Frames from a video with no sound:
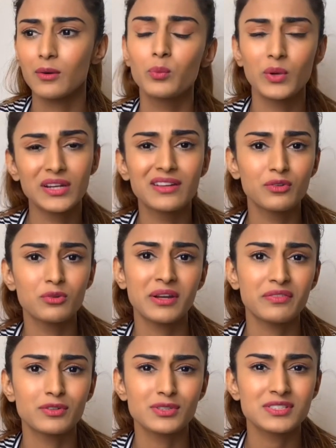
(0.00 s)
will give you my
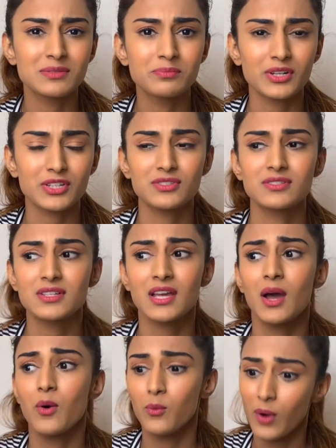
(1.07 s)
first impressions
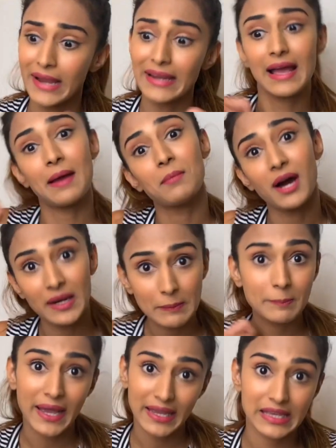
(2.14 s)
while I'm
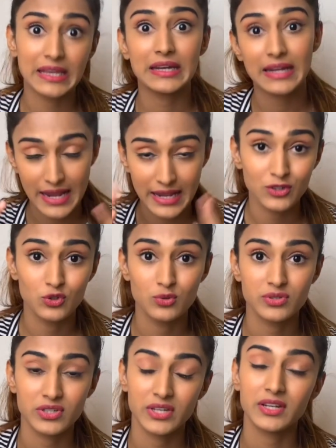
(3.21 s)
unpacking it and
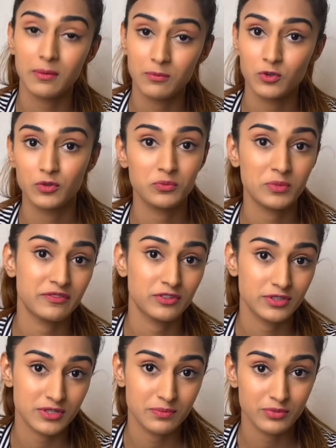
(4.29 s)
using it. I'm going to give you my
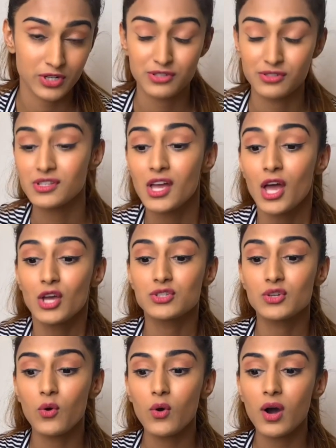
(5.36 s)
first impressions.
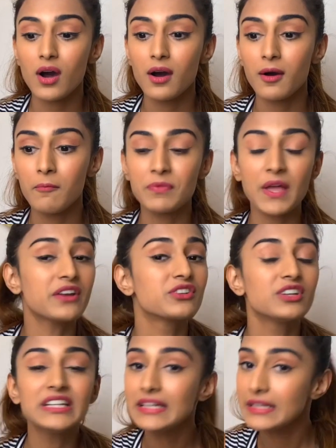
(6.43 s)
So I
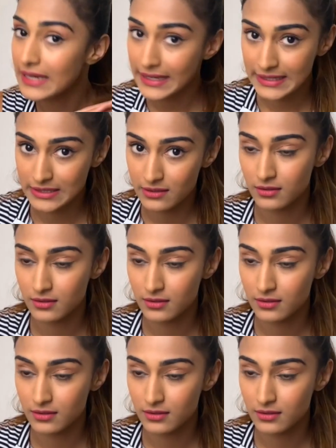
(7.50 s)
really liked